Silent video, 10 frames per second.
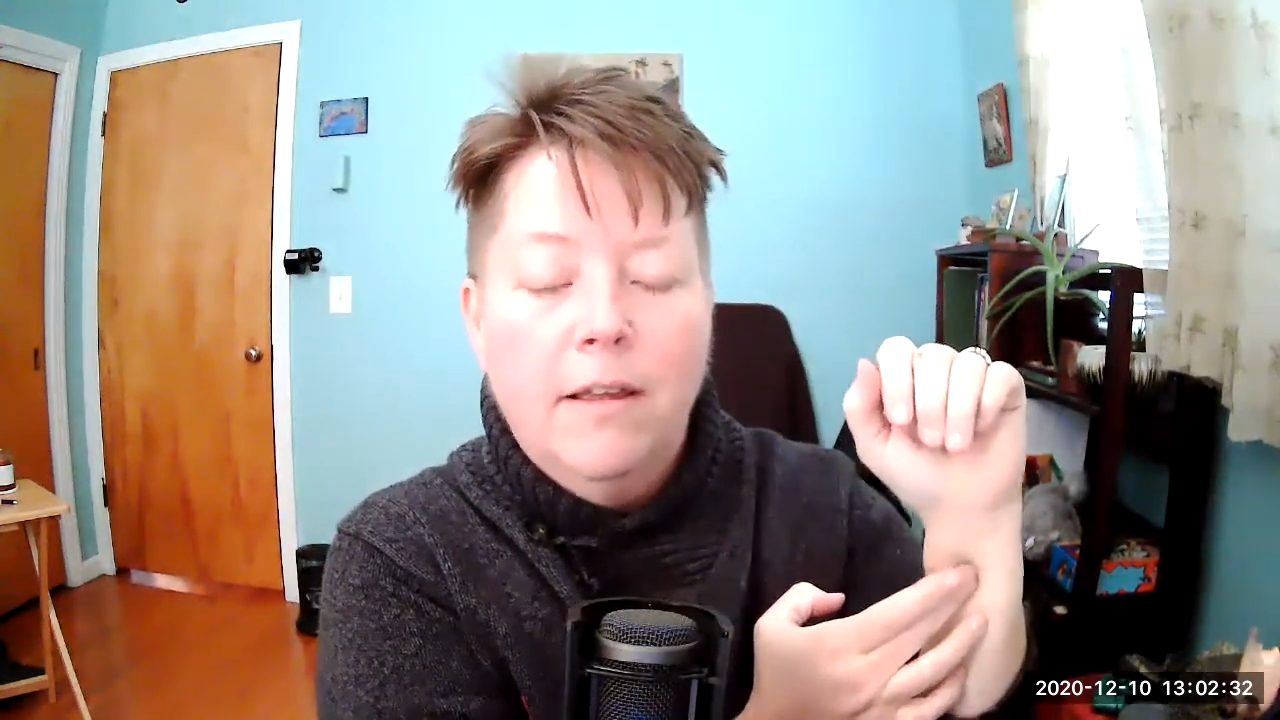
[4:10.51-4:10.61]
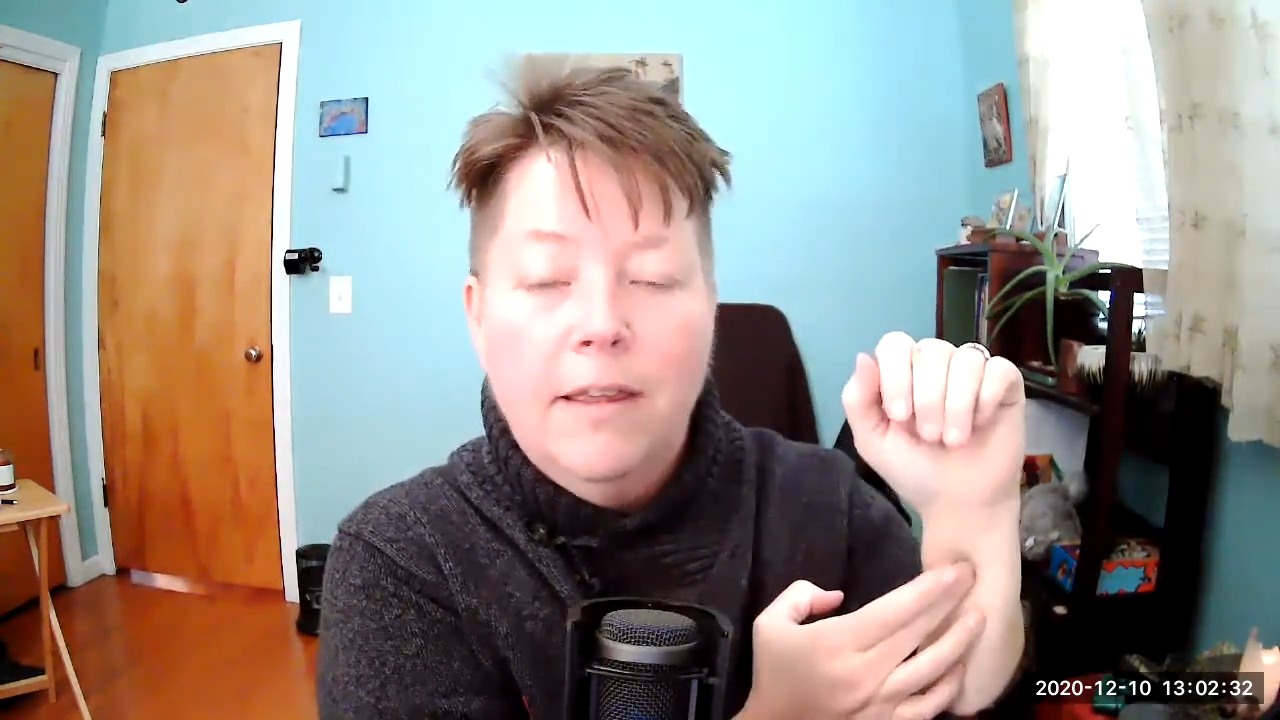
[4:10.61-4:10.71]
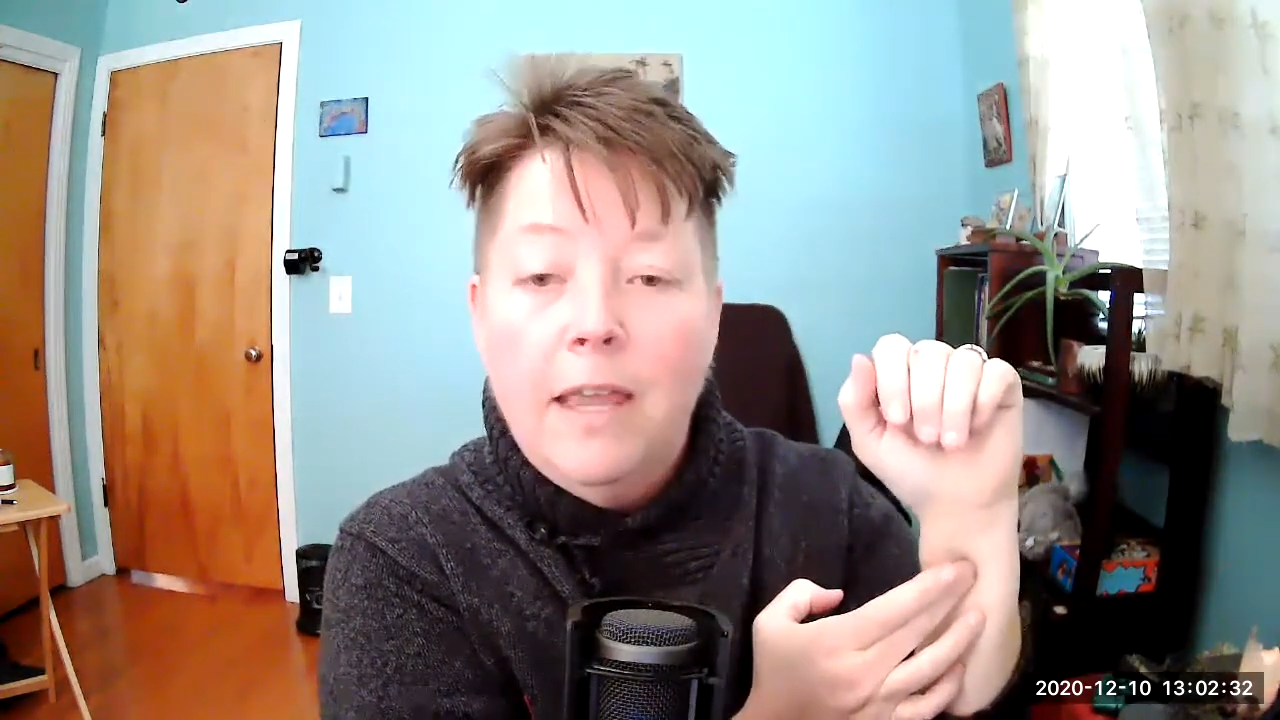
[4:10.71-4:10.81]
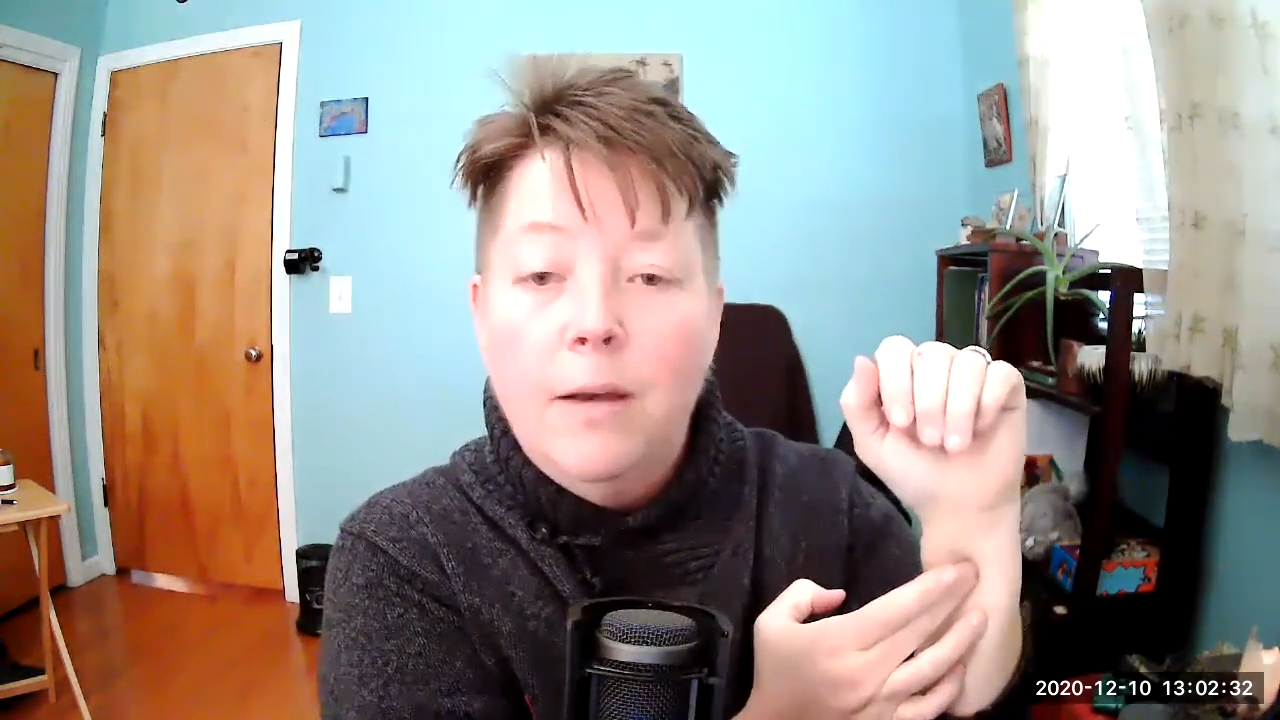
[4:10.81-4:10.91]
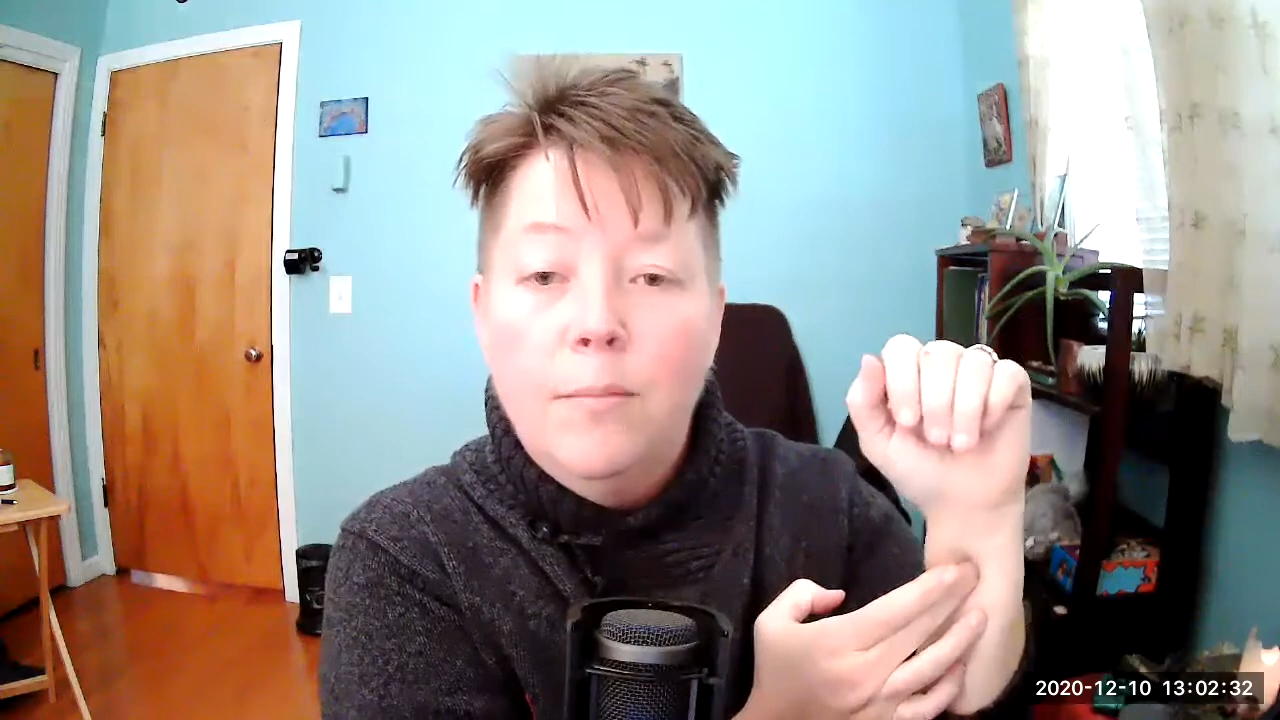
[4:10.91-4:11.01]

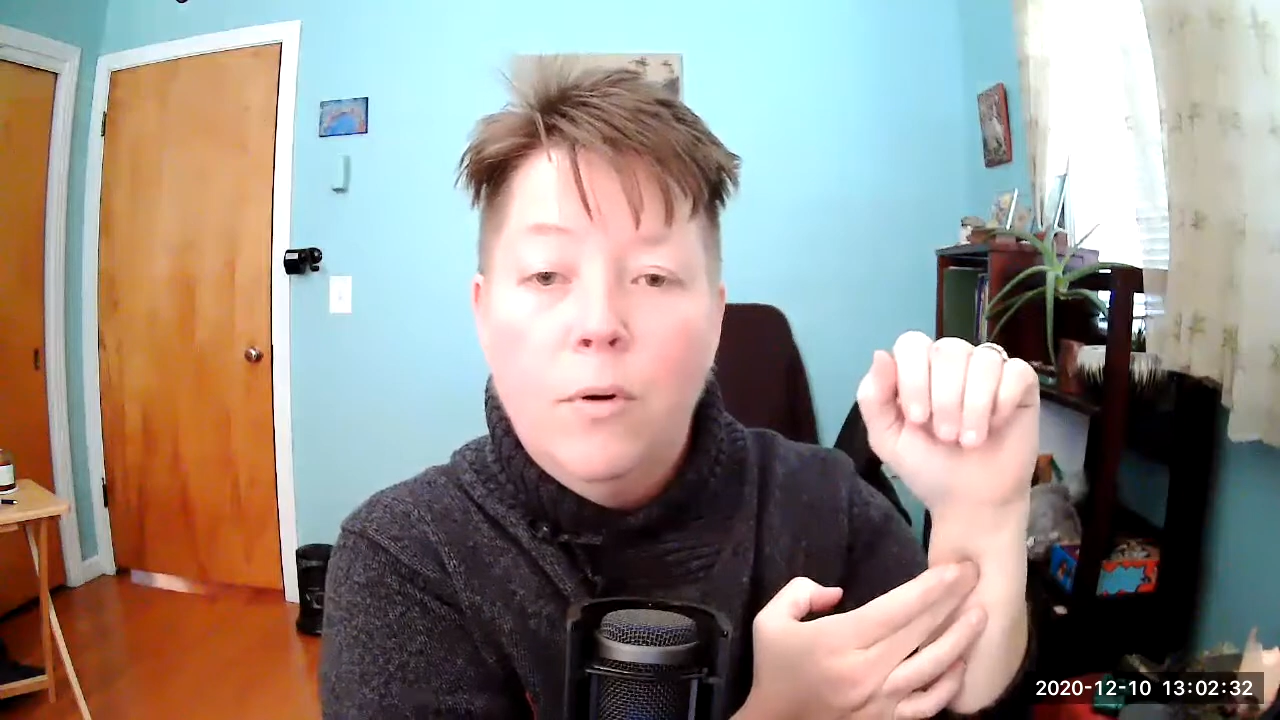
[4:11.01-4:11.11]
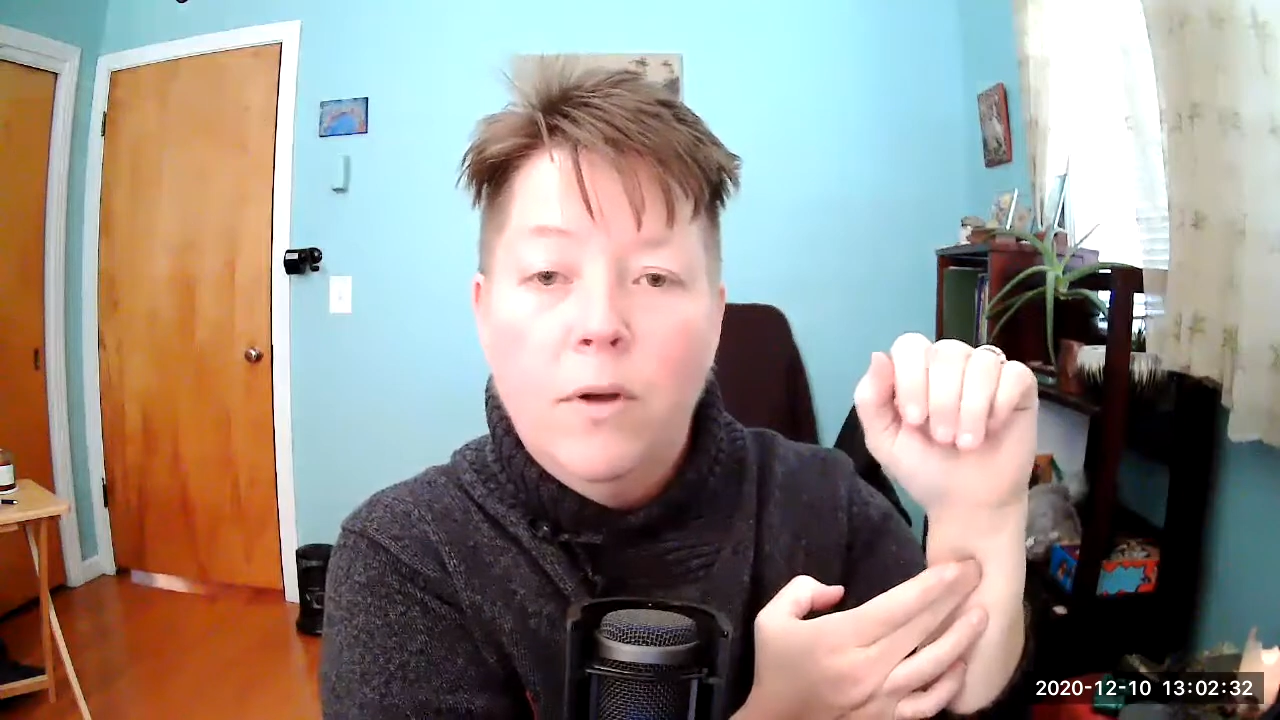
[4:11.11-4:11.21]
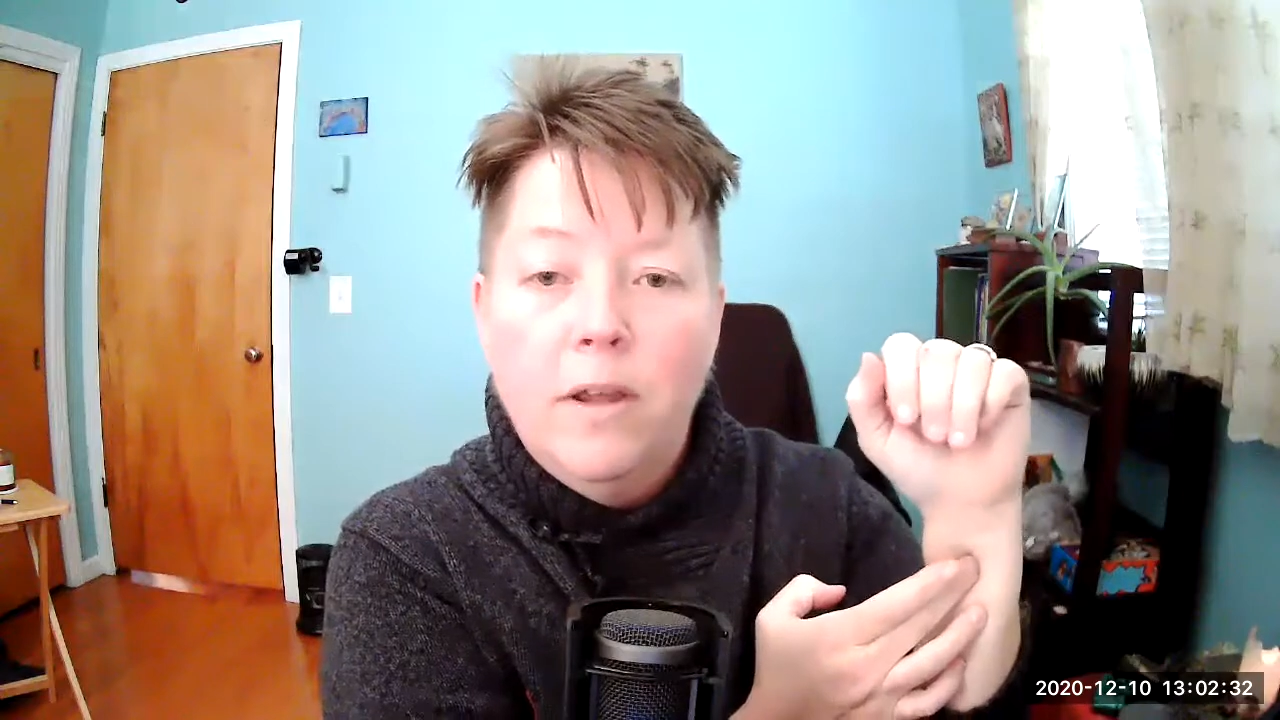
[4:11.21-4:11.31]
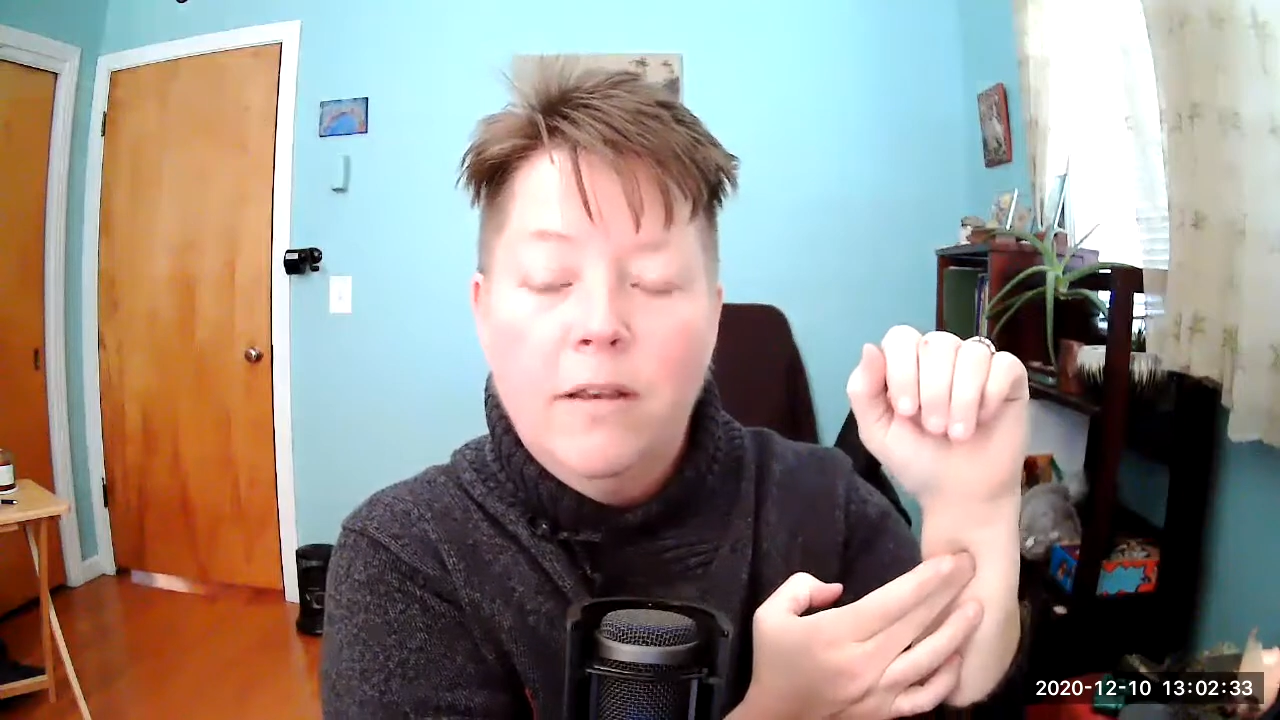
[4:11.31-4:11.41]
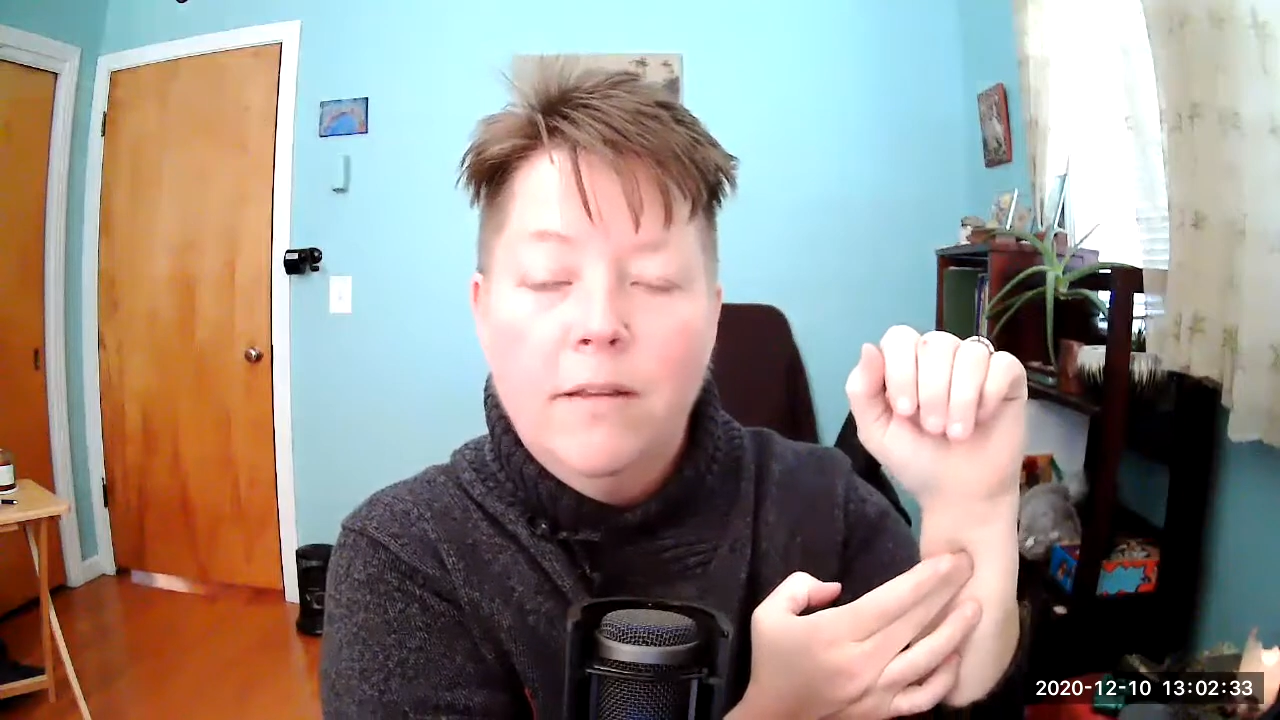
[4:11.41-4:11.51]
gate
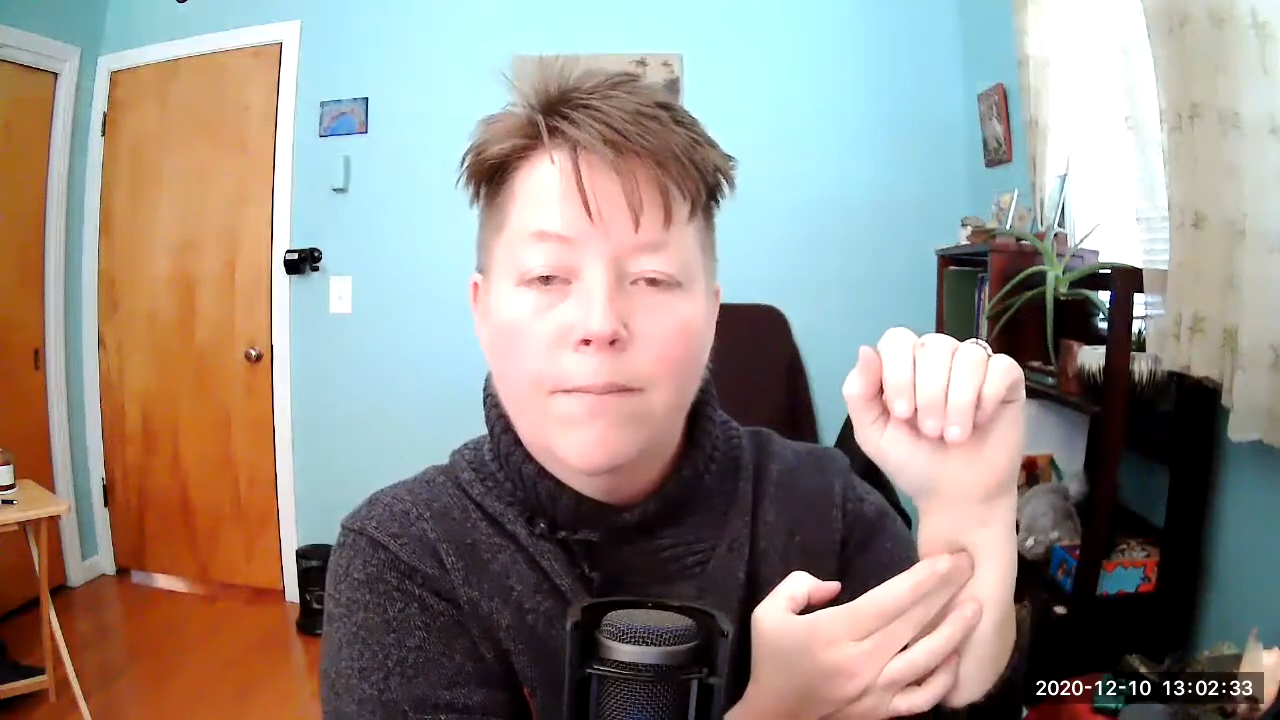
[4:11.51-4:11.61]
point